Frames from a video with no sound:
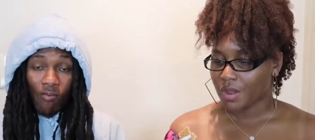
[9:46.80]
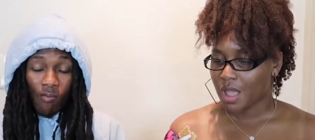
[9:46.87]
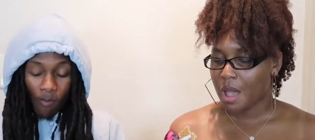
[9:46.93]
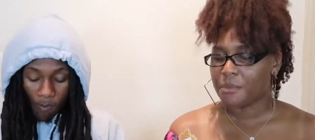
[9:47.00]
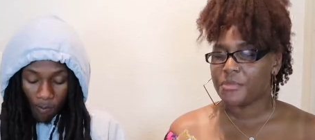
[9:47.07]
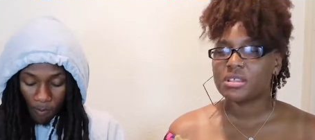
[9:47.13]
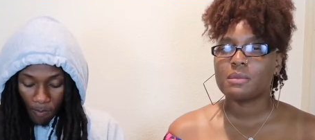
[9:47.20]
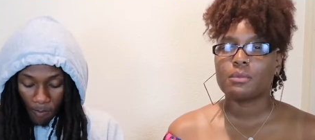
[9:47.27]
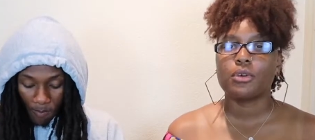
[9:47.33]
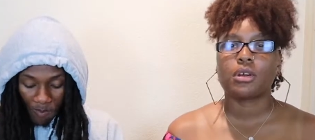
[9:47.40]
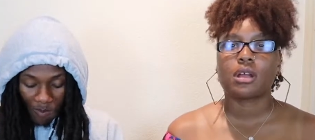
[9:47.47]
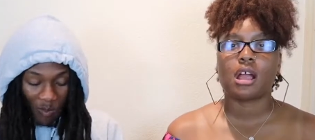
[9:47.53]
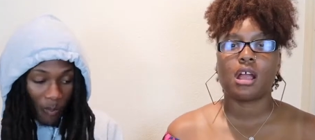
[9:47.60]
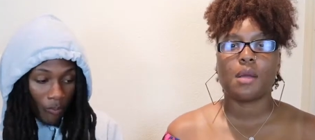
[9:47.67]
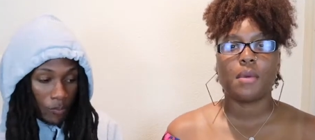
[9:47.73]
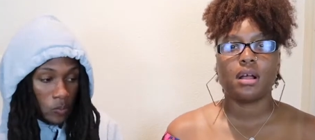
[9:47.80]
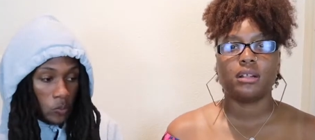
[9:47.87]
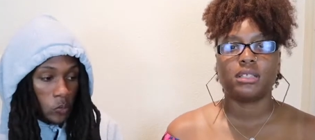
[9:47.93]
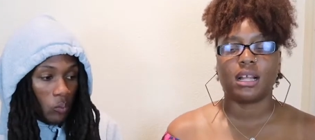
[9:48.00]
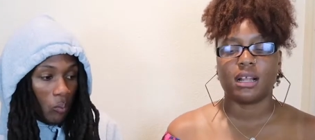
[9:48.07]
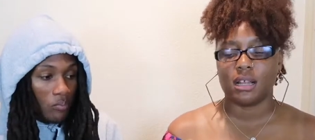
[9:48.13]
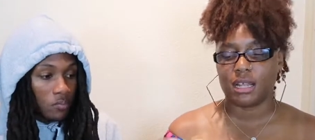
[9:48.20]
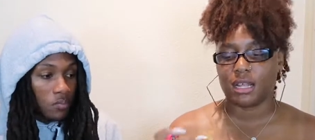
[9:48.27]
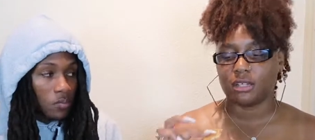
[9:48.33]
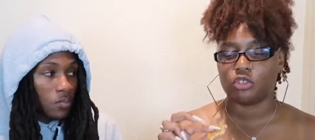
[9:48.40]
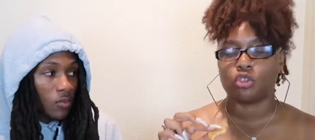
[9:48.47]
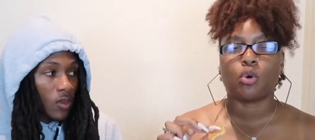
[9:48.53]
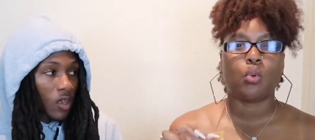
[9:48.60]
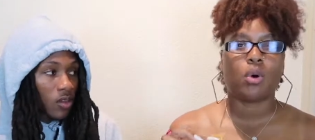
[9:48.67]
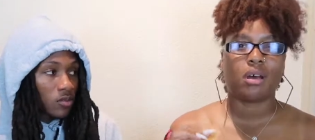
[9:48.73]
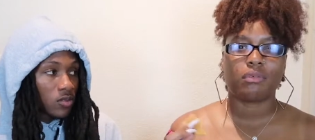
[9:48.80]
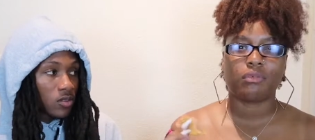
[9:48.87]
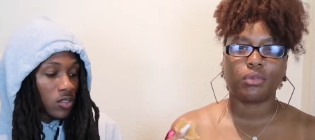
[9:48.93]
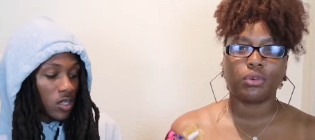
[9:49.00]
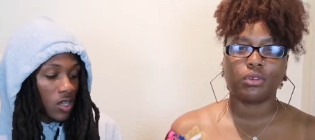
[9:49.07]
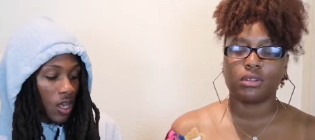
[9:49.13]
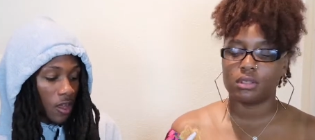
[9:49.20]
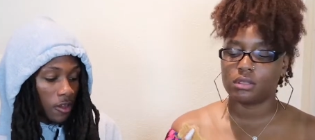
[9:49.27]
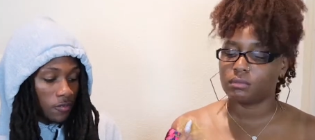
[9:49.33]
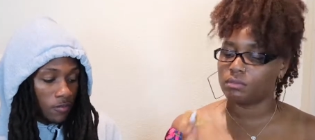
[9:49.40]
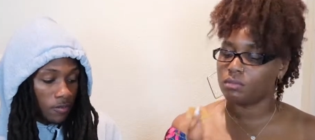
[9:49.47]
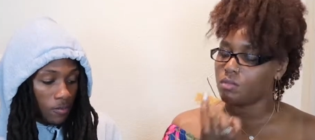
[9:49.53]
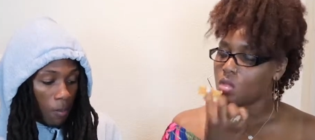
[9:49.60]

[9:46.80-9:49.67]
Speaker 1: I'm putting more caramel than like the waffle. Yeah.